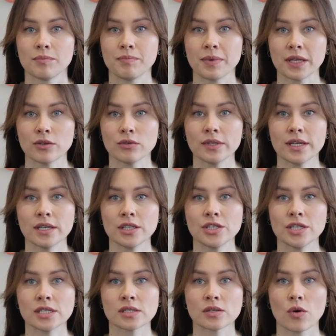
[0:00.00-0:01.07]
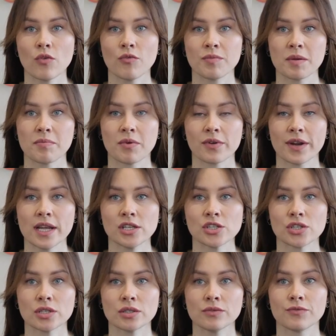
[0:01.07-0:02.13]
peculiarities of
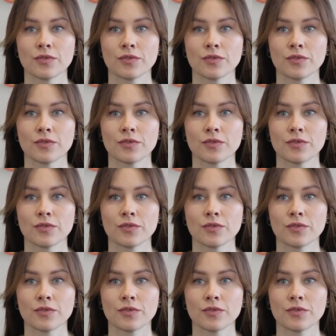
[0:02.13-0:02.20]
preparation,